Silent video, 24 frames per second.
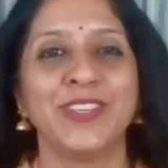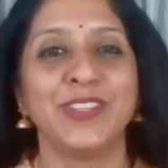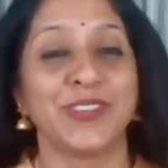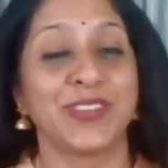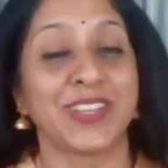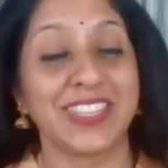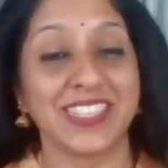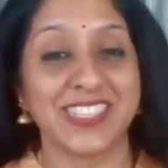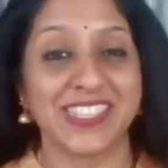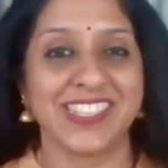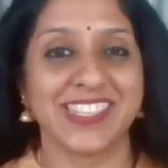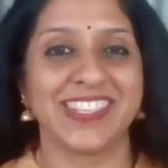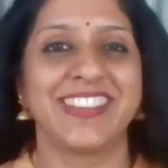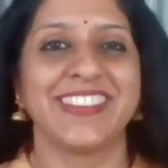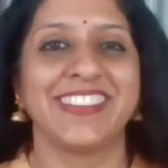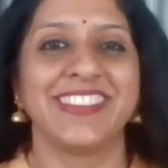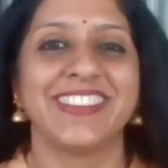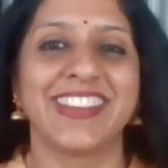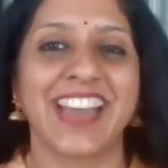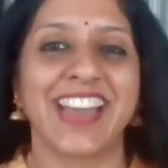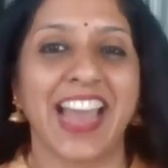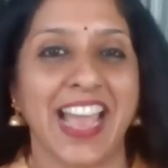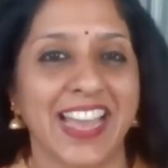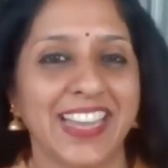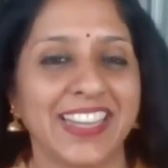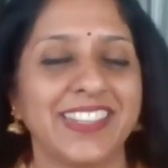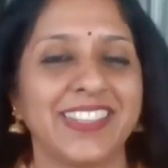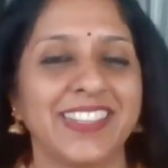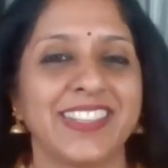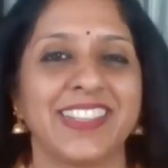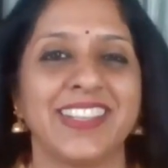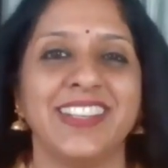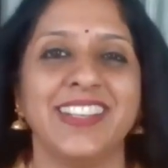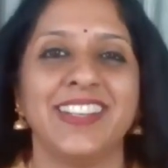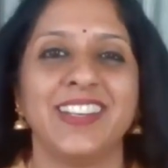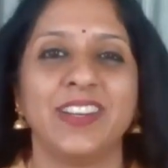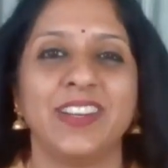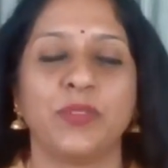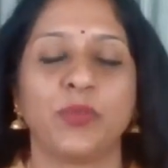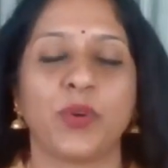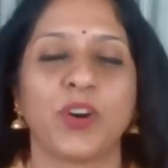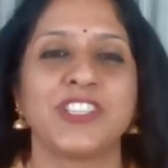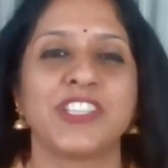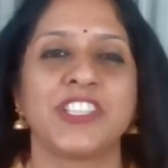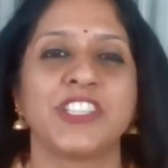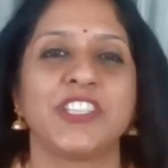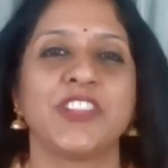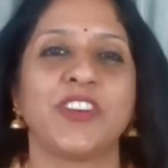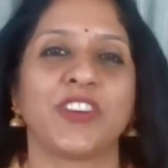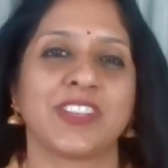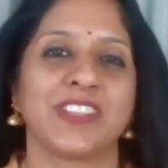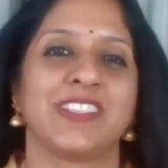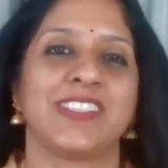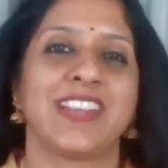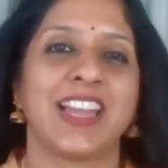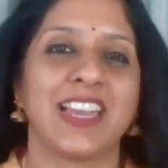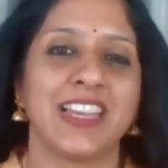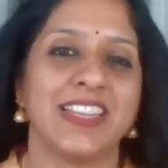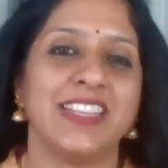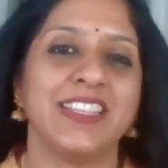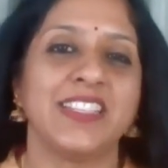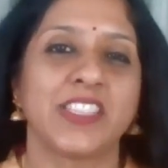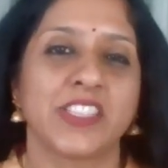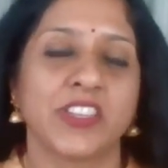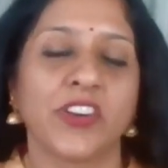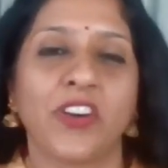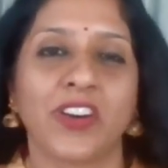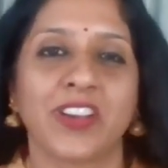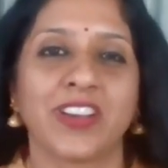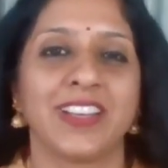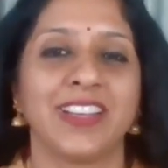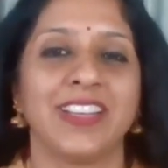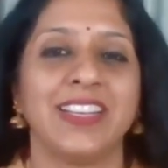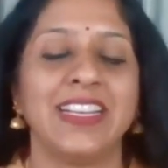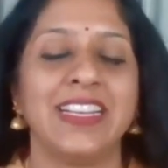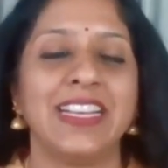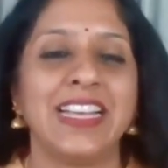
You can sit here and watch Dr. Ali's talk.